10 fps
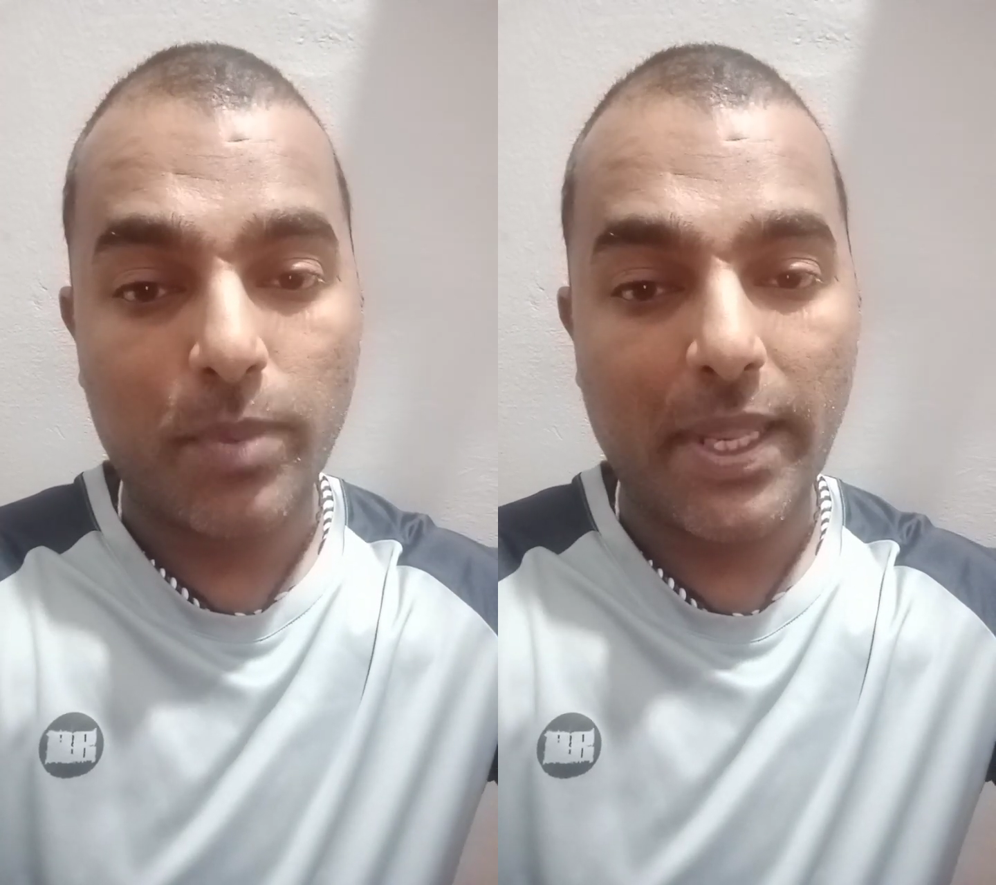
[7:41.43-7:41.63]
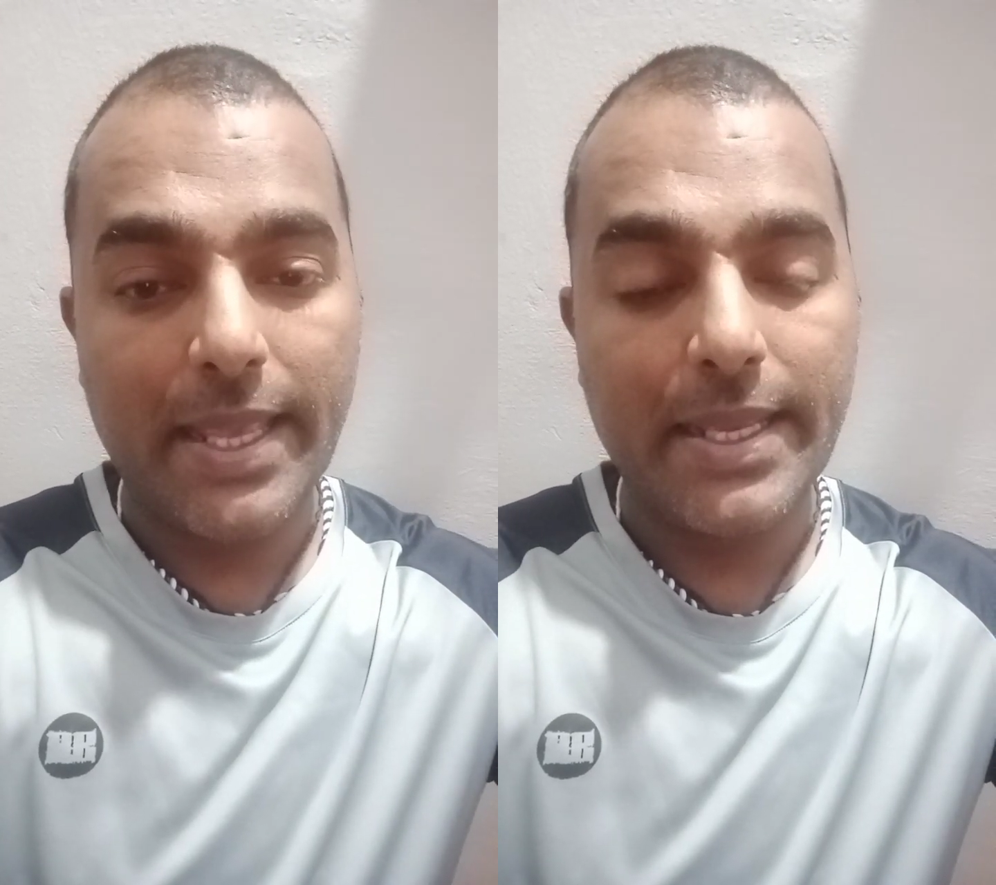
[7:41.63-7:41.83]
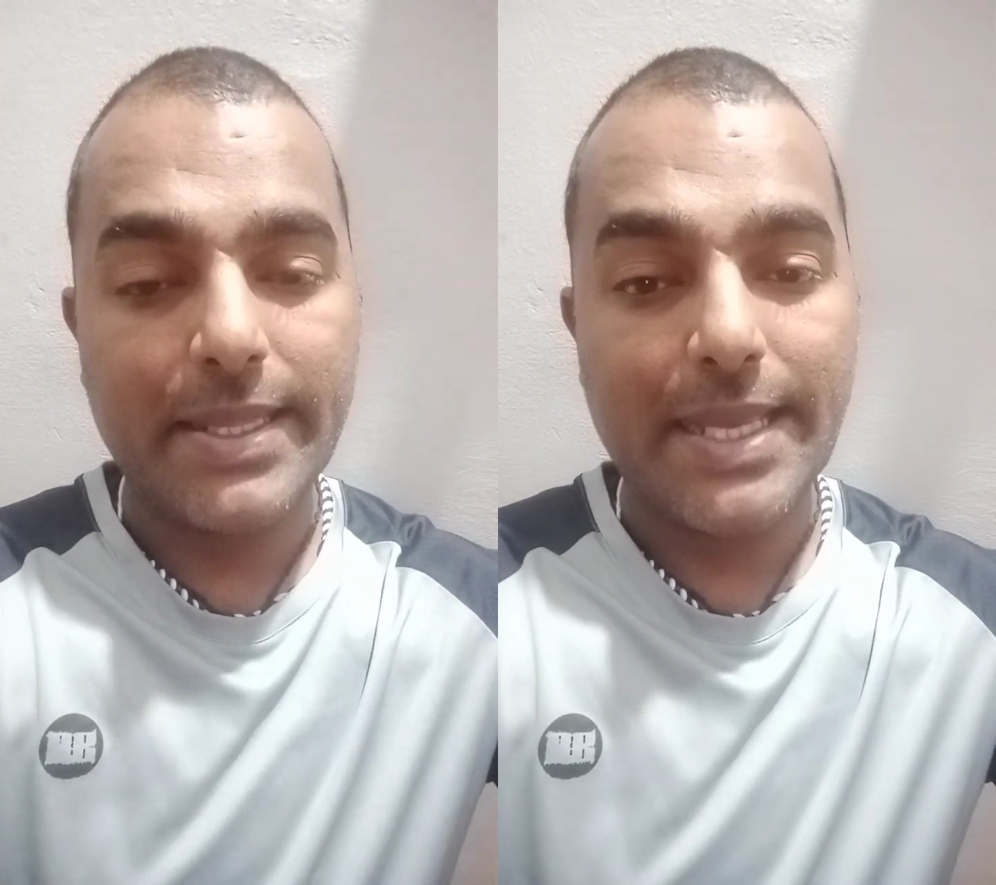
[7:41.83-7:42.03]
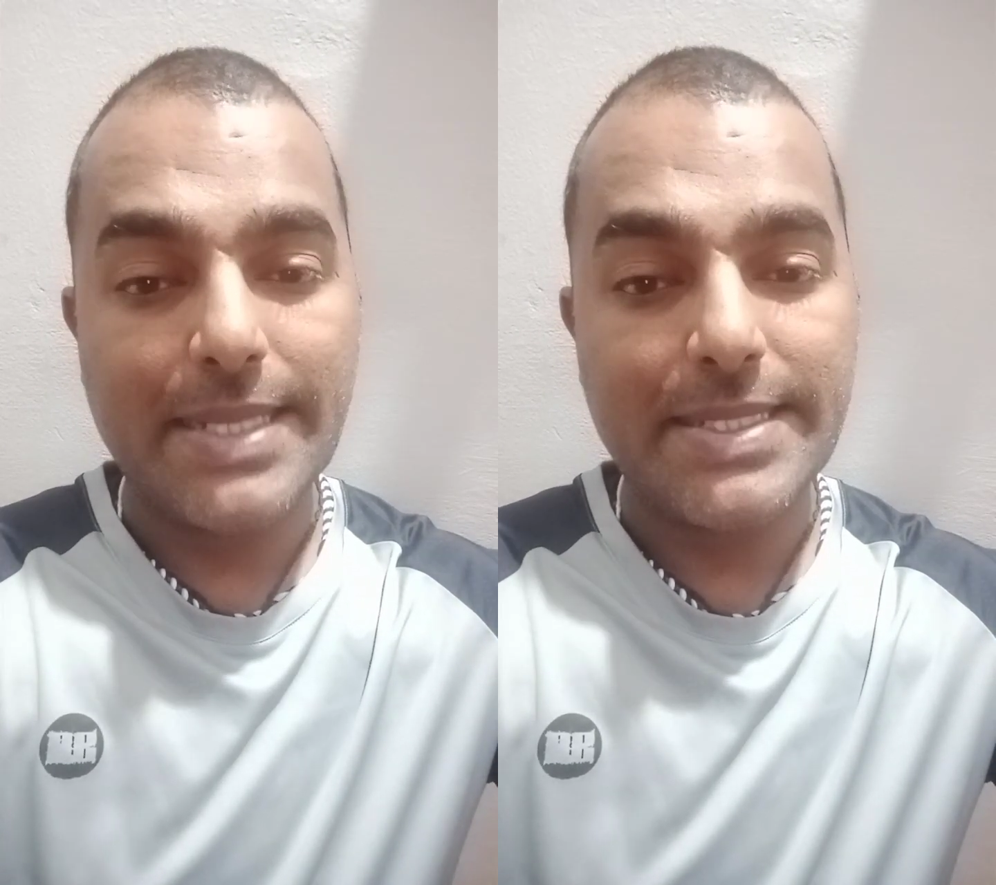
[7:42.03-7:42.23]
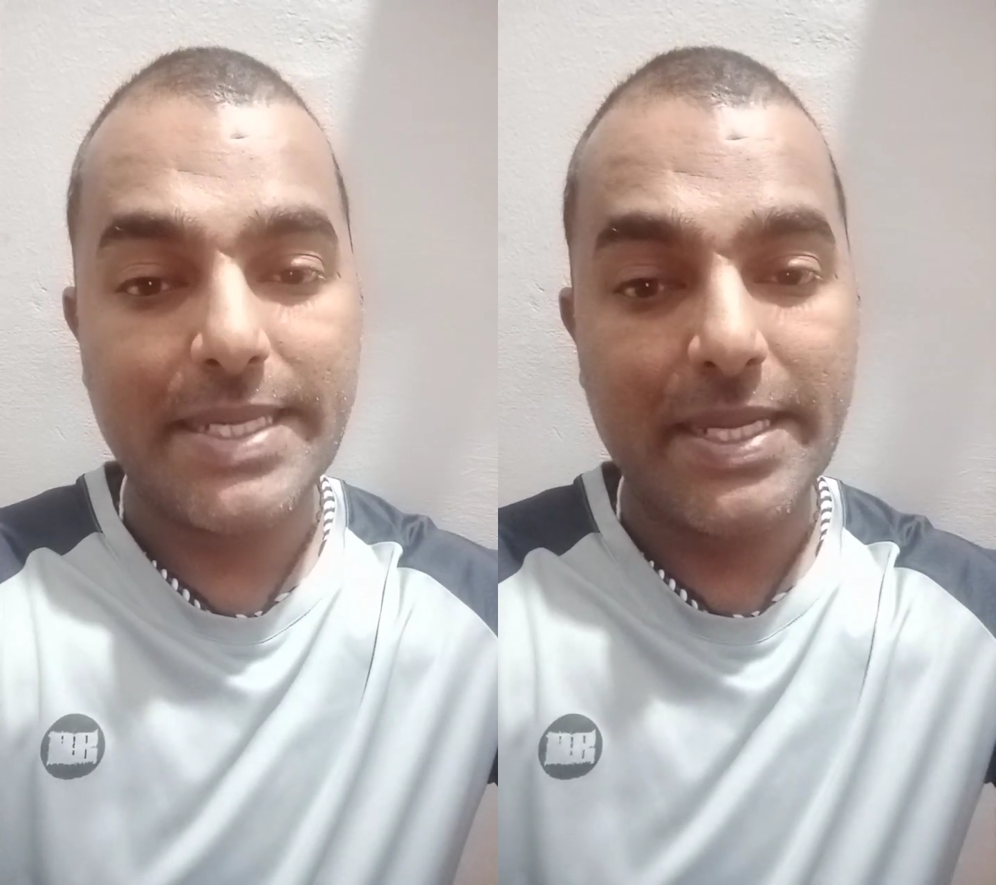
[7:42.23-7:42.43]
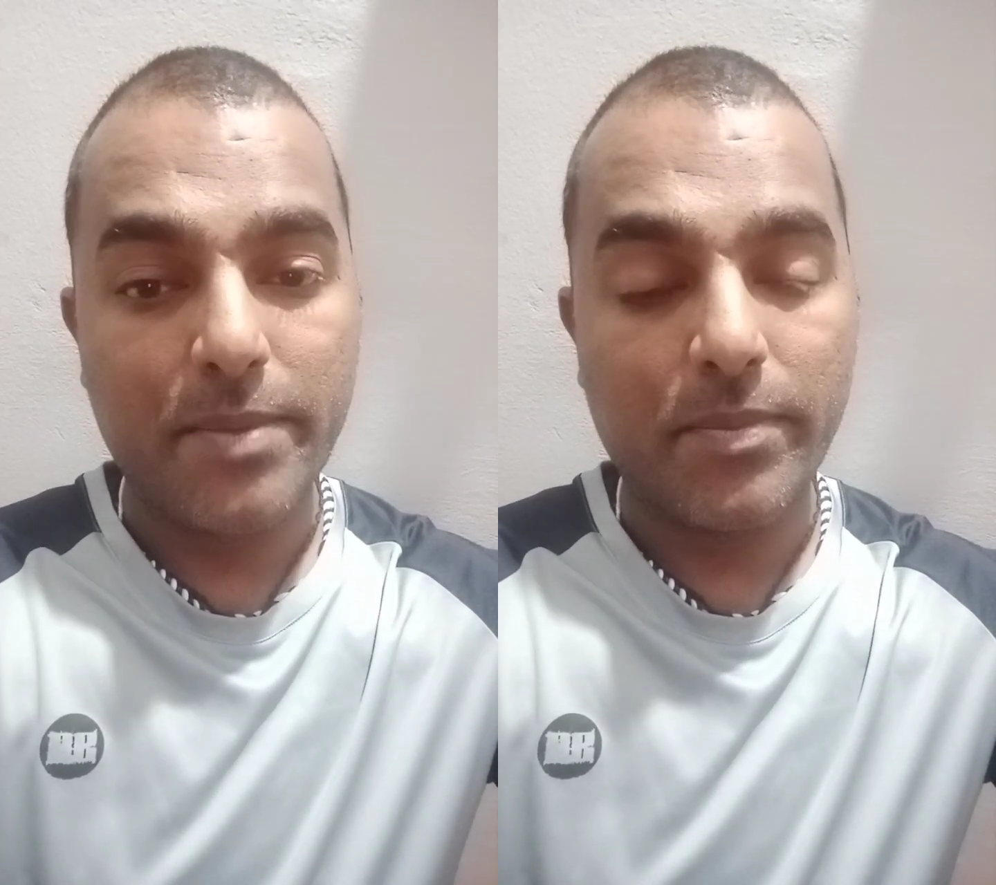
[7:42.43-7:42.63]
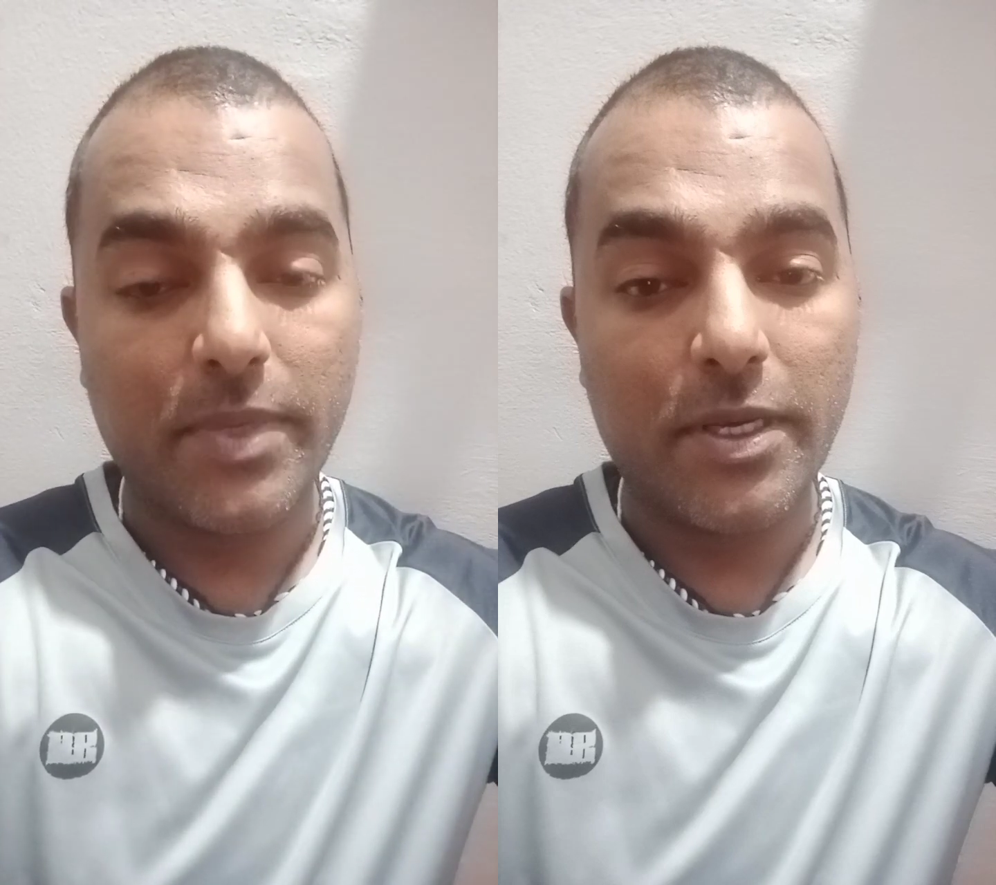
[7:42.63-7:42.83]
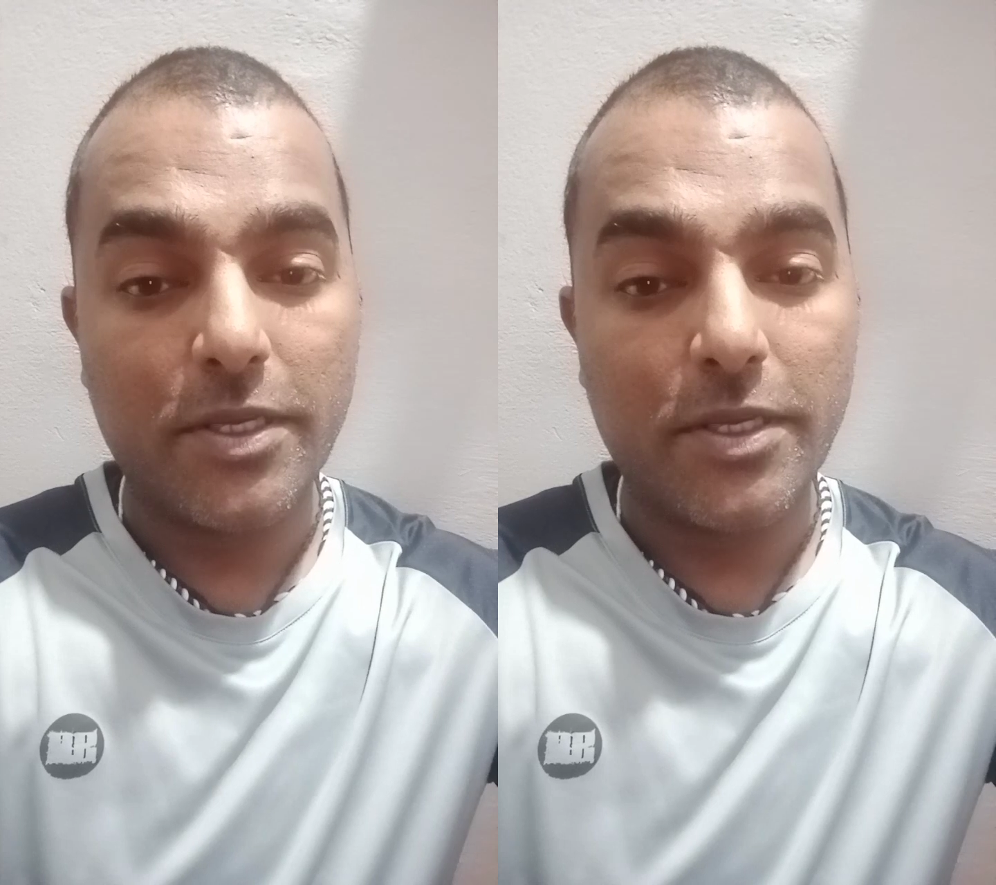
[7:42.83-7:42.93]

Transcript: playing in that team.